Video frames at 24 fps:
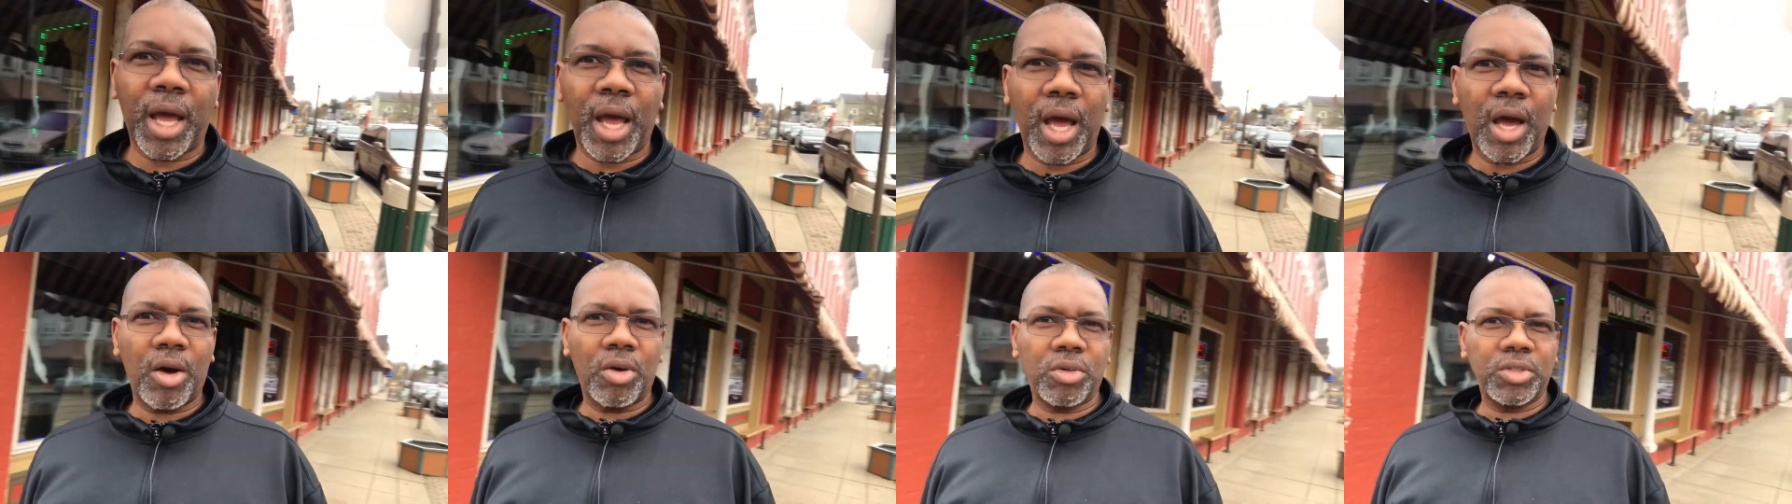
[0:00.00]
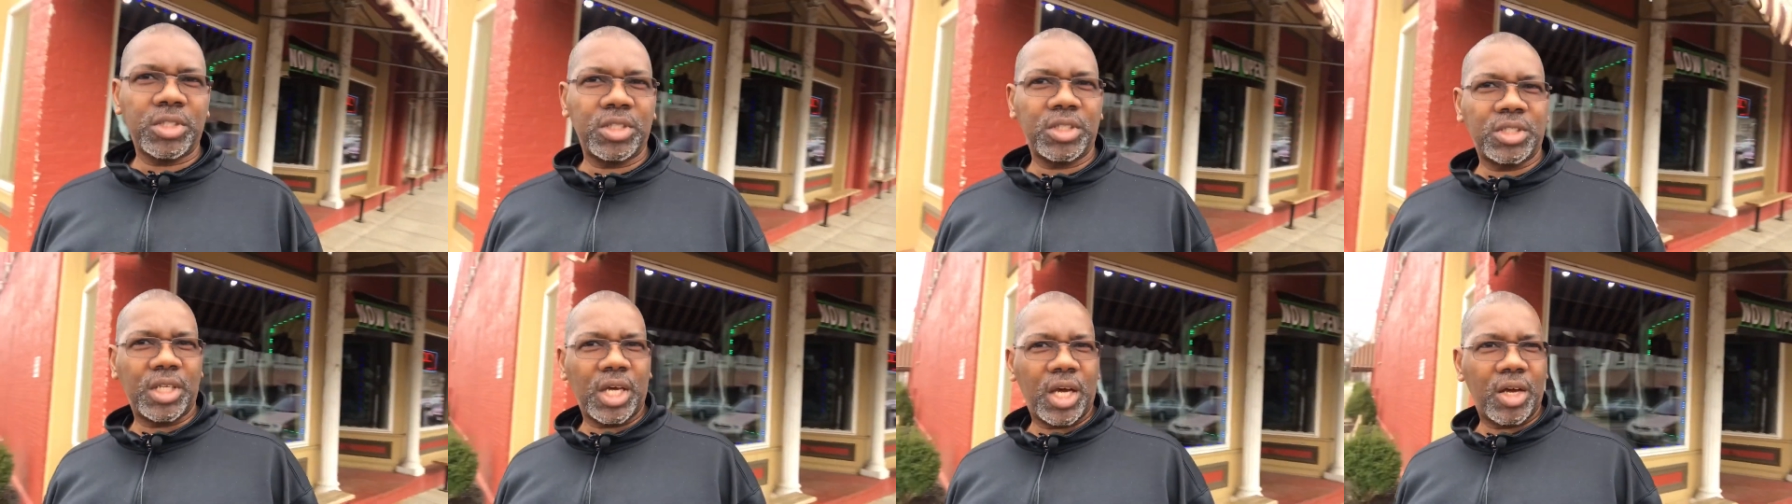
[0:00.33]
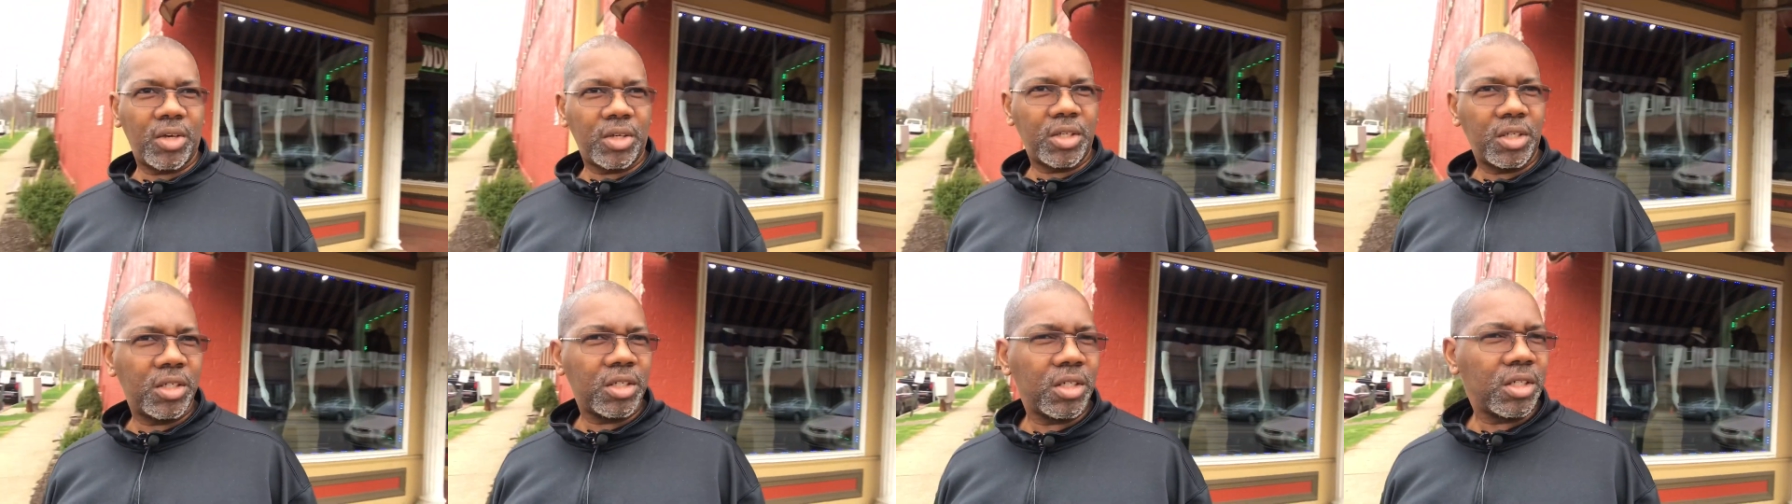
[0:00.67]
of the houses
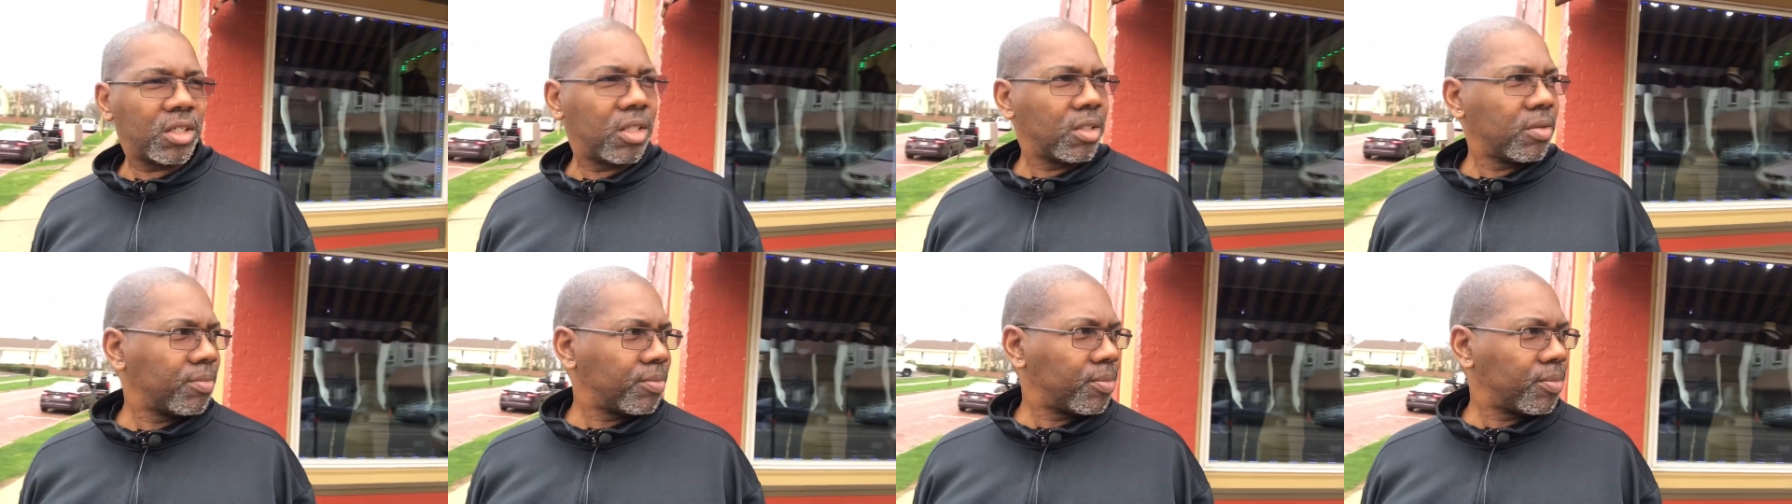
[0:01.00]
down here